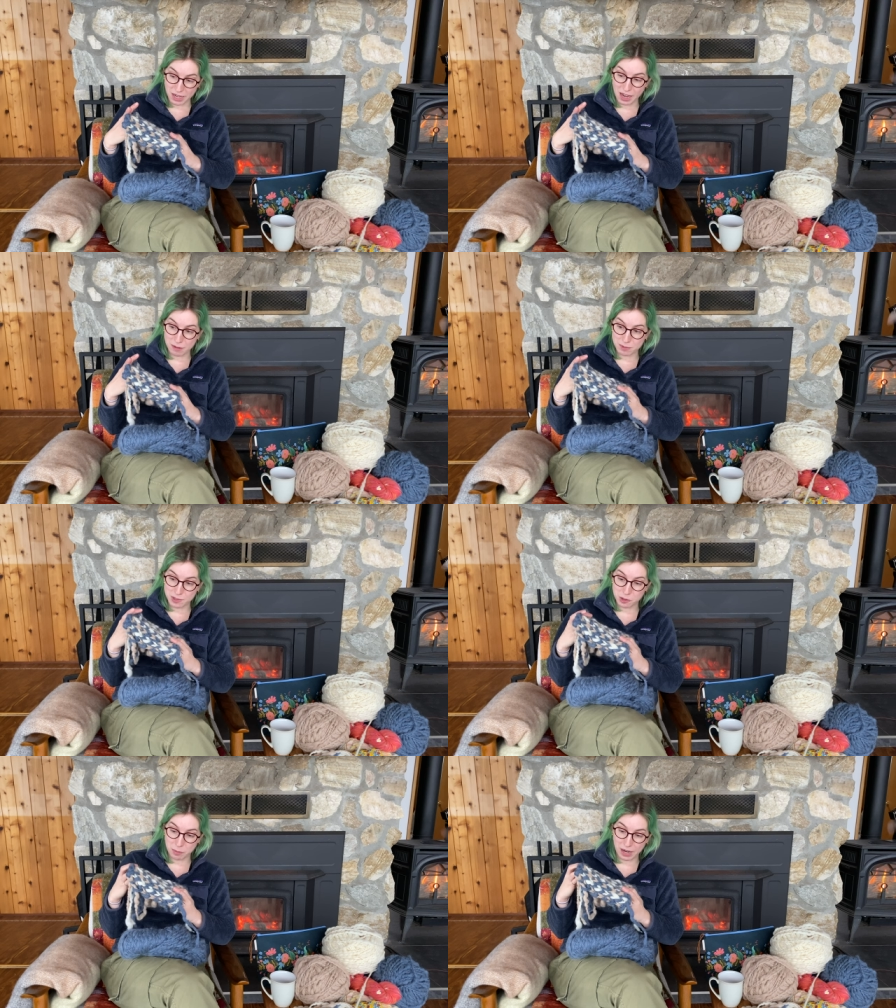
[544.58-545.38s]
I'm
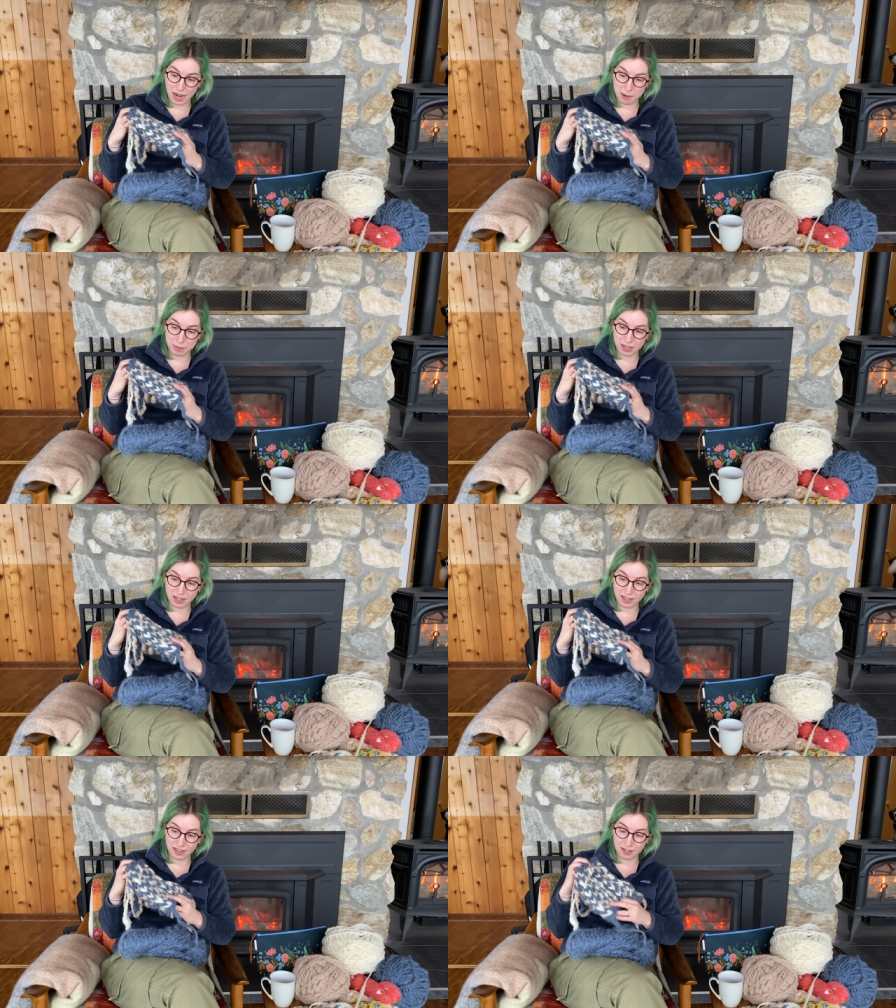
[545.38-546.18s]
super
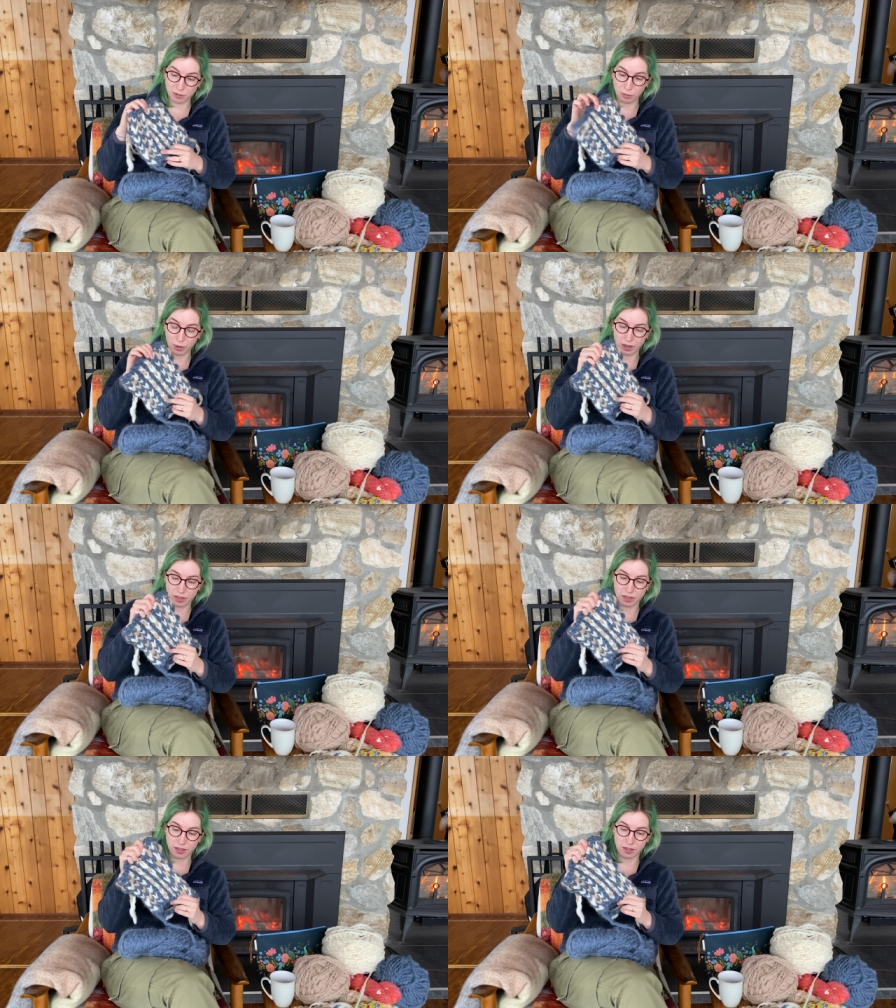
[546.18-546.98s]
happy
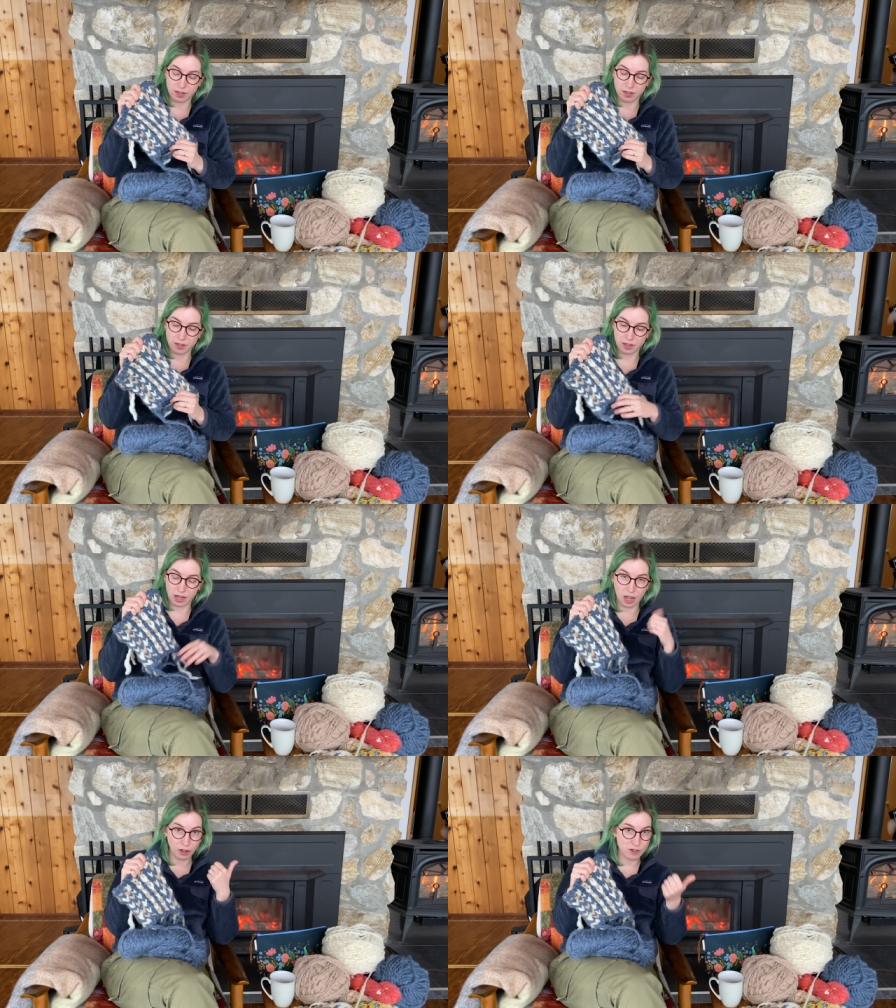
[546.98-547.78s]
with the
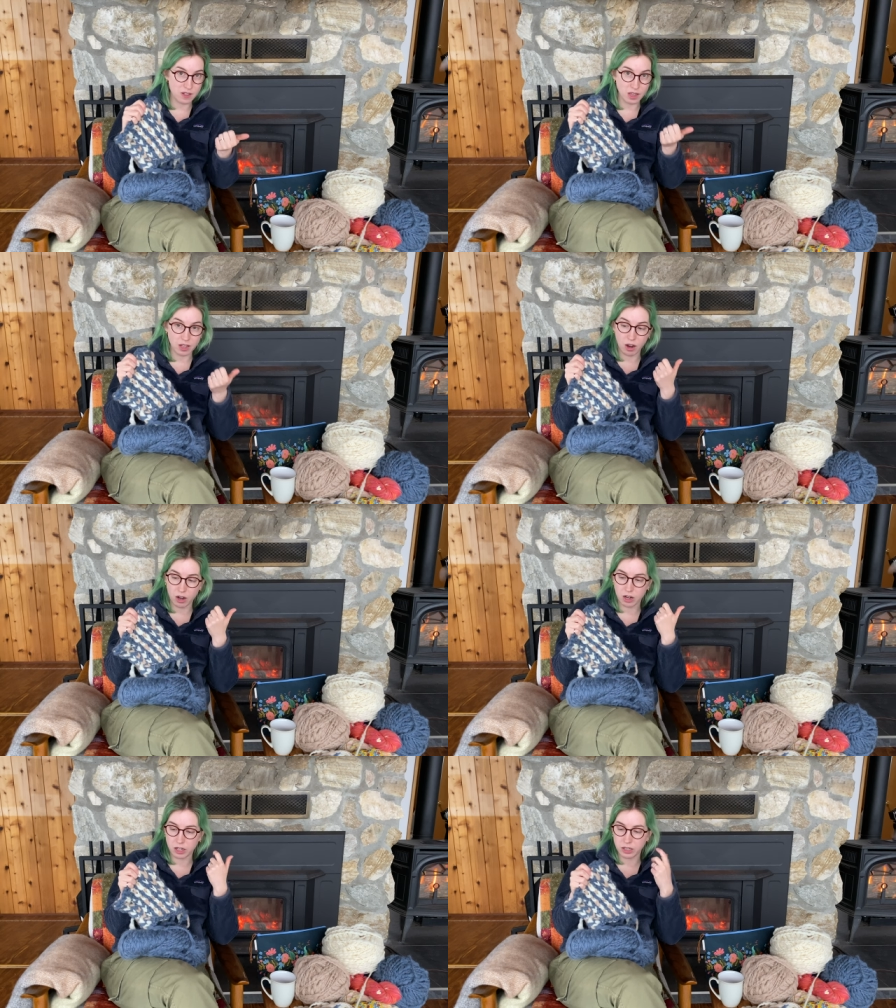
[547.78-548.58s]
colors of the
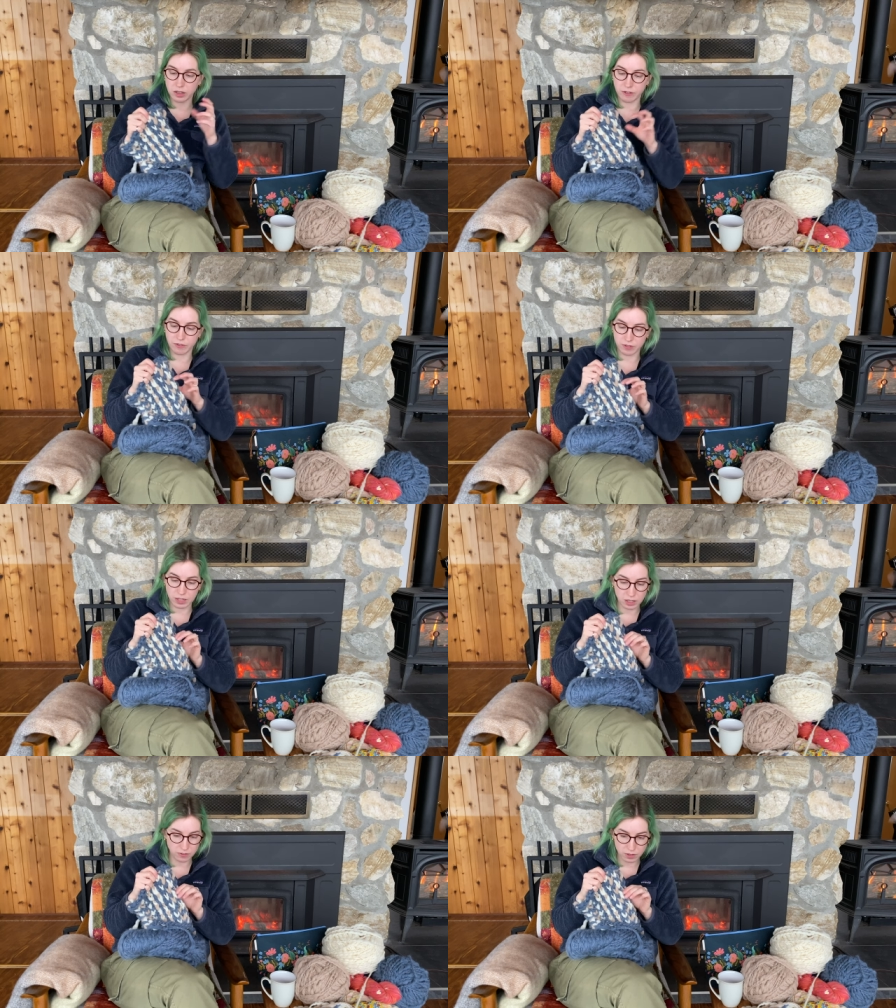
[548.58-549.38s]
yarn, the
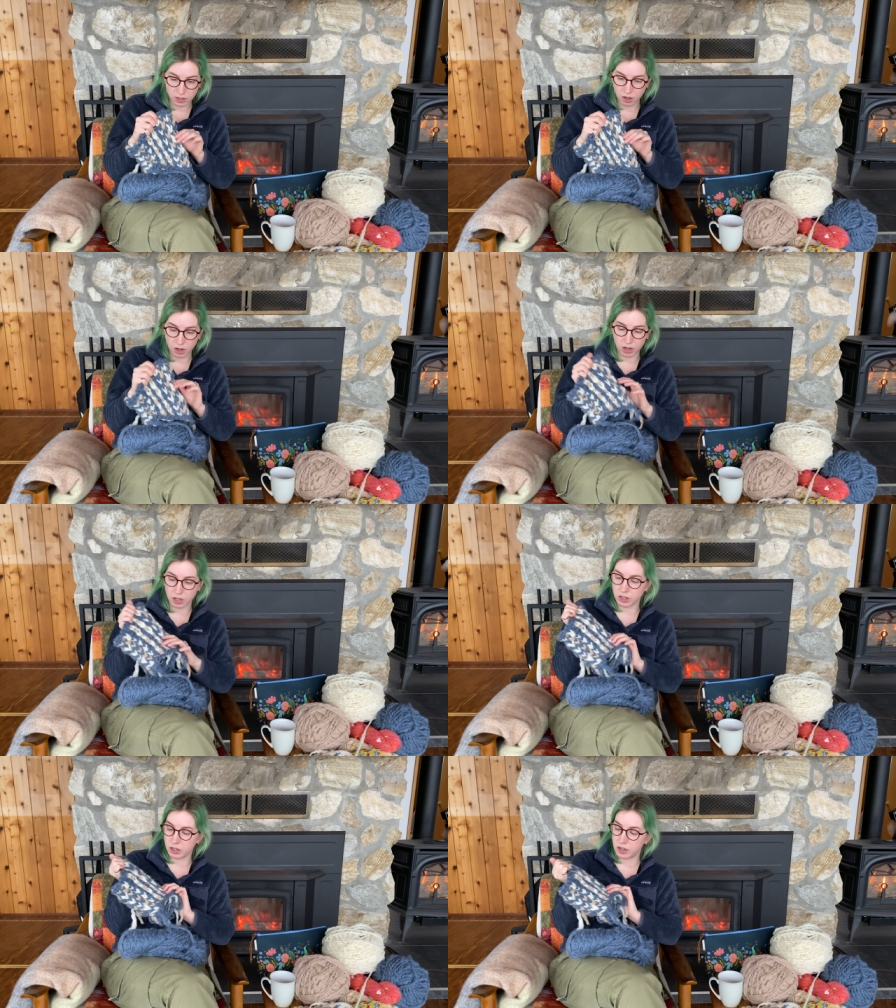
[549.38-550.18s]
feel of the
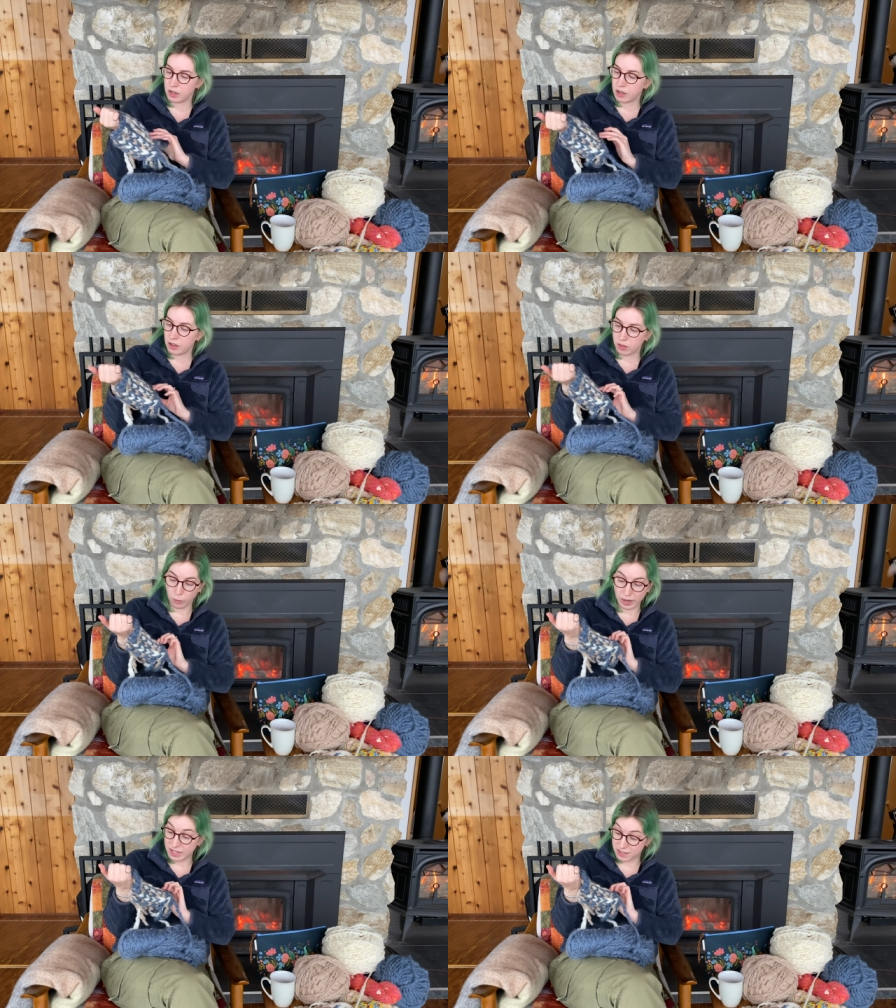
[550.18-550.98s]
yarn, the
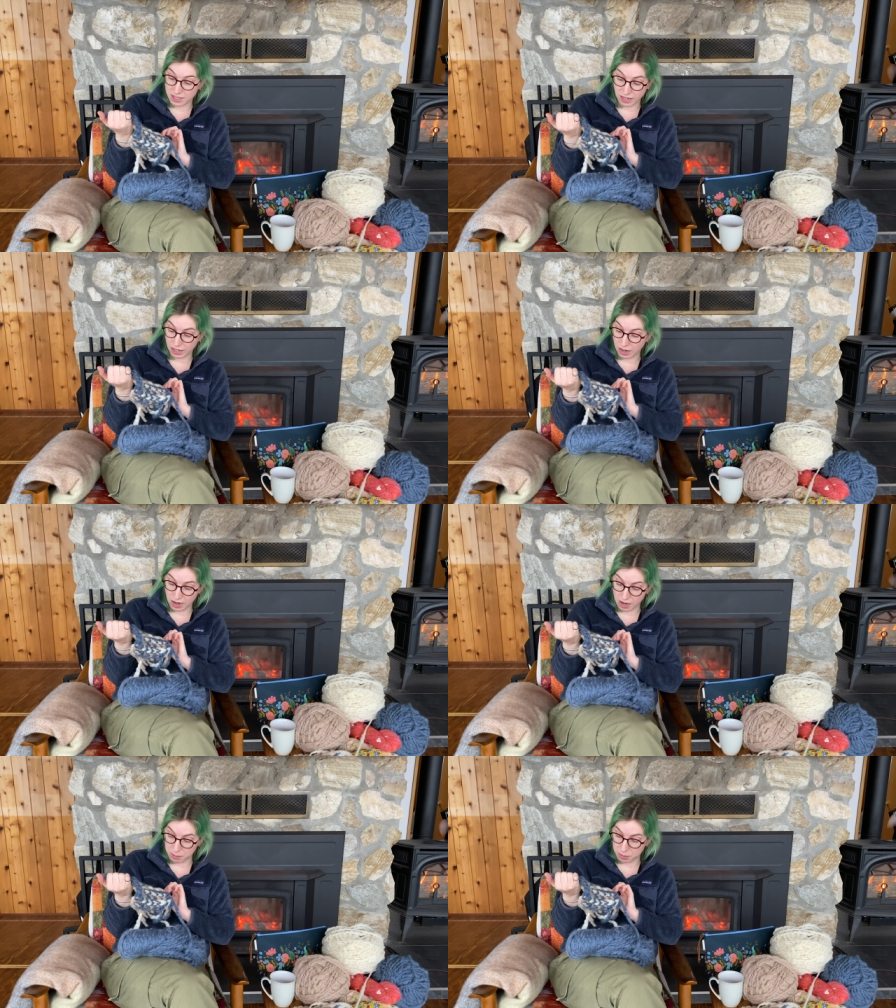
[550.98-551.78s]
way it's knitting
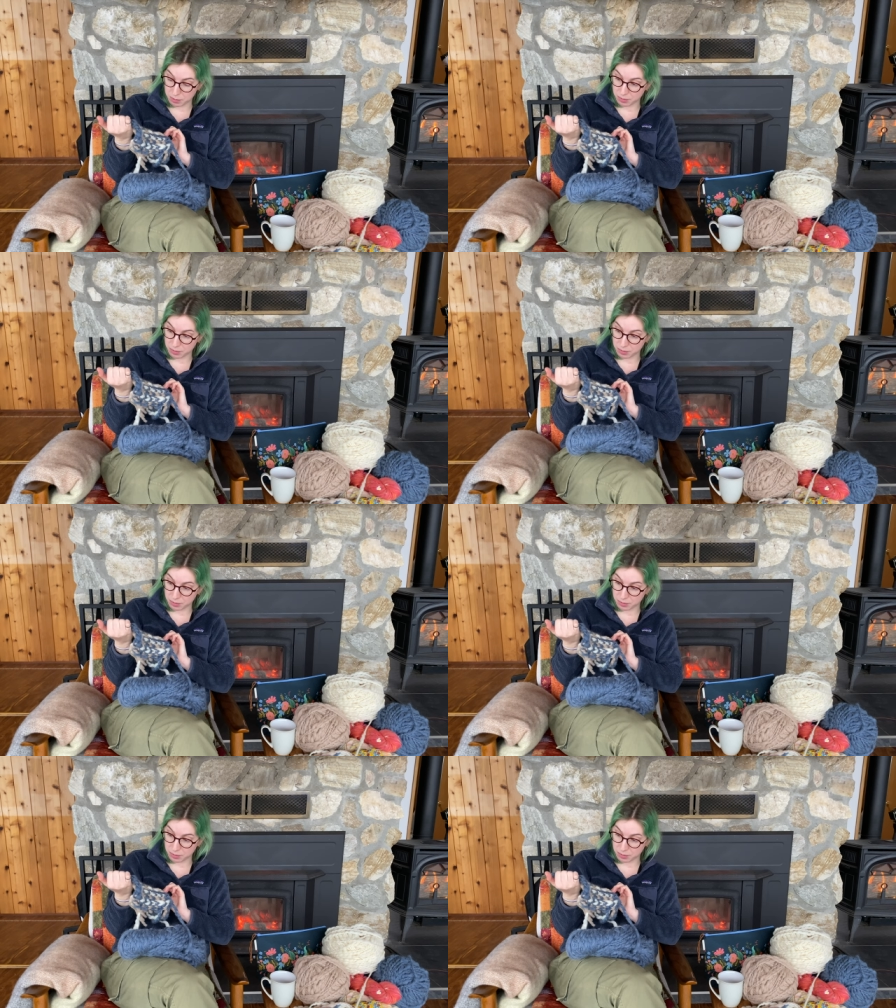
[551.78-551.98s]
up.